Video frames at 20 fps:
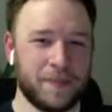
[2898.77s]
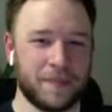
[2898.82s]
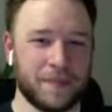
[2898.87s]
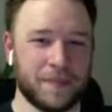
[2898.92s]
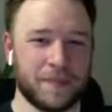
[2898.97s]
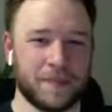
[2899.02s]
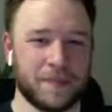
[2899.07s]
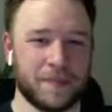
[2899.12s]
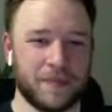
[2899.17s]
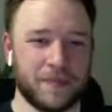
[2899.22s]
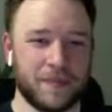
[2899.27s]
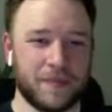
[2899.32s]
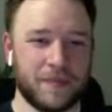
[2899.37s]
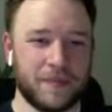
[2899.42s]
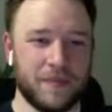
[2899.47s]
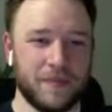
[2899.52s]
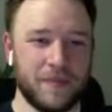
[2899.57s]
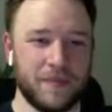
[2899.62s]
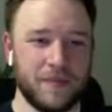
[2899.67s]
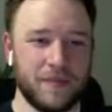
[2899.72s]

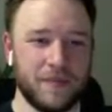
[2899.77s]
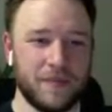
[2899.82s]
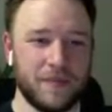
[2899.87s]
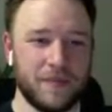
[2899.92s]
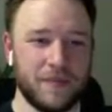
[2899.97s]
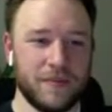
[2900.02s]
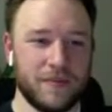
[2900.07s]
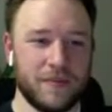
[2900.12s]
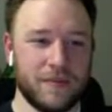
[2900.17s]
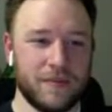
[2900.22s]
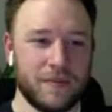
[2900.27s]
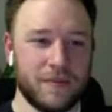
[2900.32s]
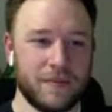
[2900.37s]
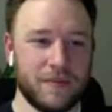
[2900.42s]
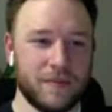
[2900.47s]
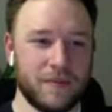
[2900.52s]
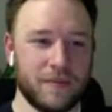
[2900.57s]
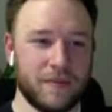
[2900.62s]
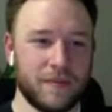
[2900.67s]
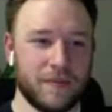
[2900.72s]

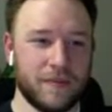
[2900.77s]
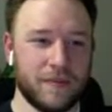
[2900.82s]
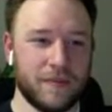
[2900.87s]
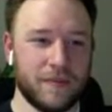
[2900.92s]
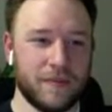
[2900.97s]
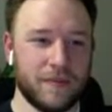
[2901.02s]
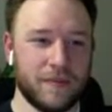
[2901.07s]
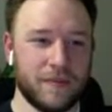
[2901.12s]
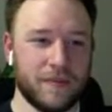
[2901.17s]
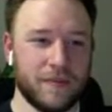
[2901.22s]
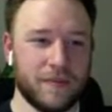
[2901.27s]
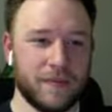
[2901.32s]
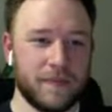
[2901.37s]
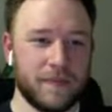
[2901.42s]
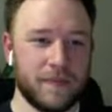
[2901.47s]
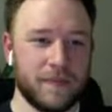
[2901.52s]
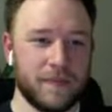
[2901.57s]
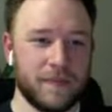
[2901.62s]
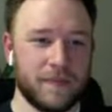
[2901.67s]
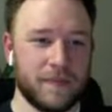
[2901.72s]

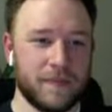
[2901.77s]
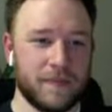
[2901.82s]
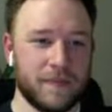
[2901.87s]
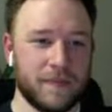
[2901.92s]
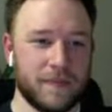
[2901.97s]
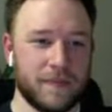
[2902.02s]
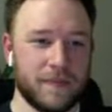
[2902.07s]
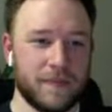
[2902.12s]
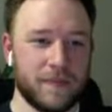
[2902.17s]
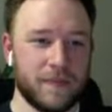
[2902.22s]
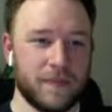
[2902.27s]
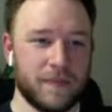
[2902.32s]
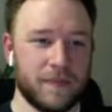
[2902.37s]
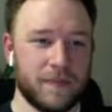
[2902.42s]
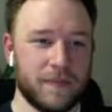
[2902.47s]
(not speaking)